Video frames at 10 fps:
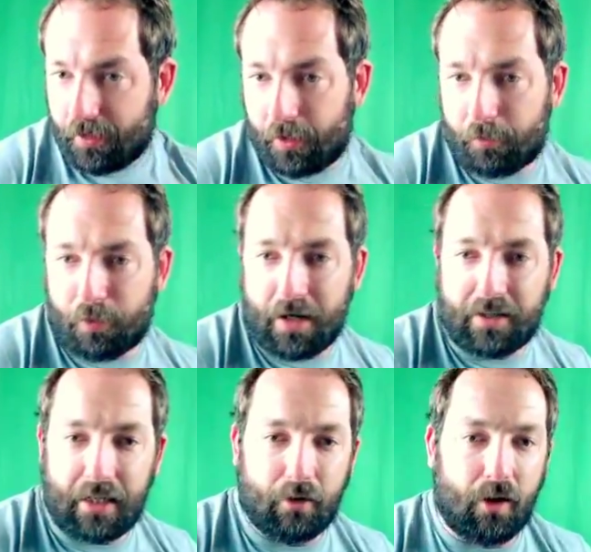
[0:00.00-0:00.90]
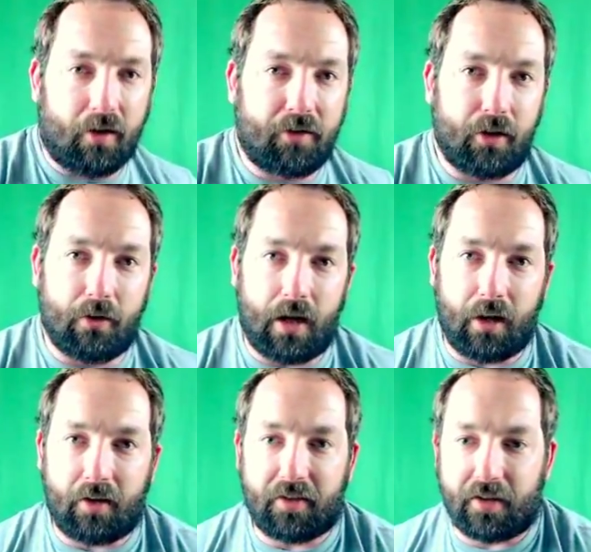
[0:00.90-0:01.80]
Brad Dieter lost to you. I
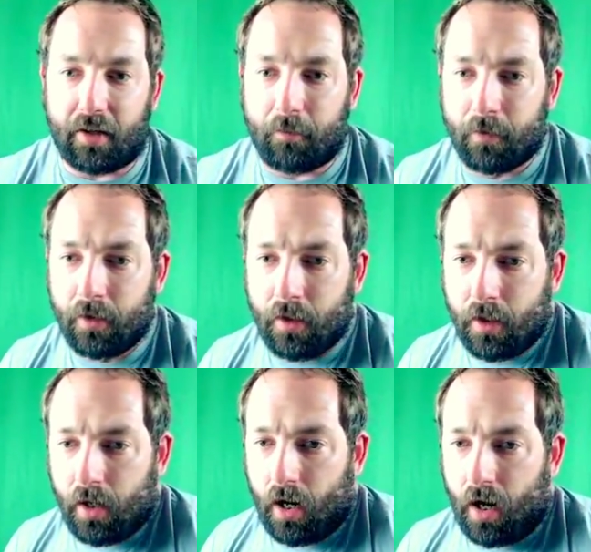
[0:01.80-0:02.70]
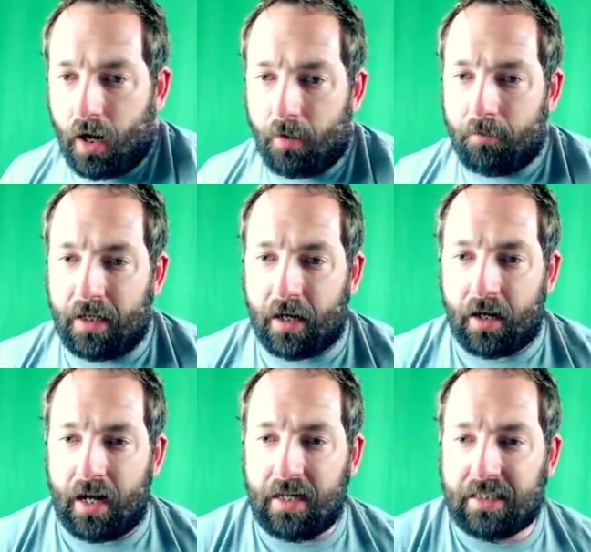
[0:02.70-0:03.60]
lost to Tim. Mina,
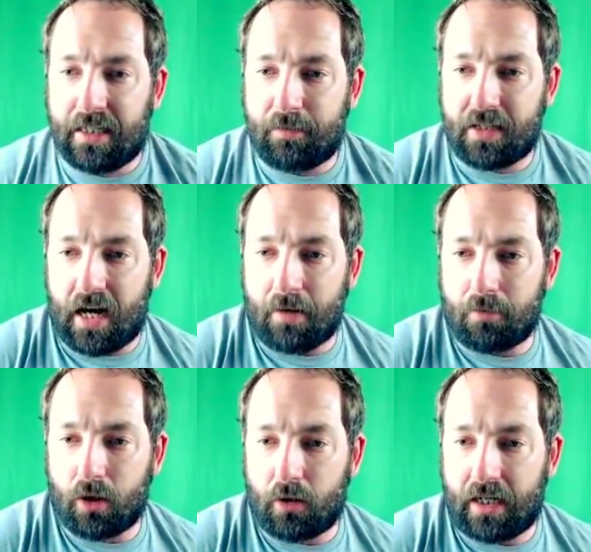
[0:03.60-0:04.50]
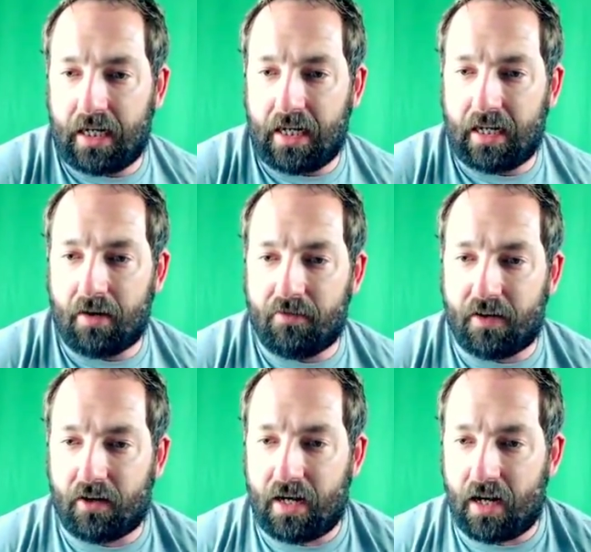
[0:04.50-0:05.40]
any tips on bloating, eating
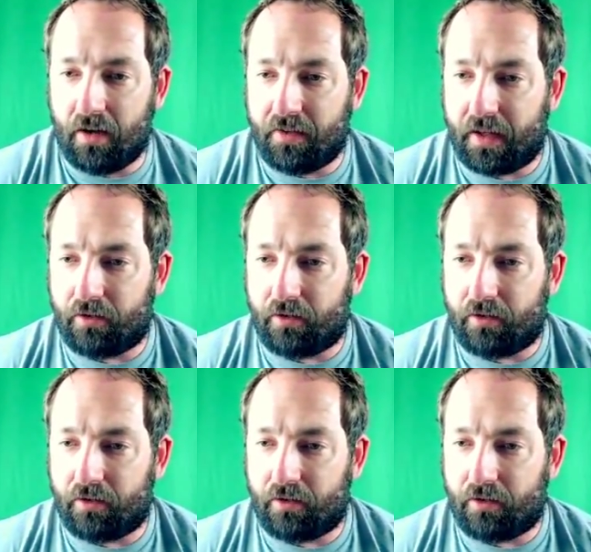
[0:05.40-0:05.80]
very healthy?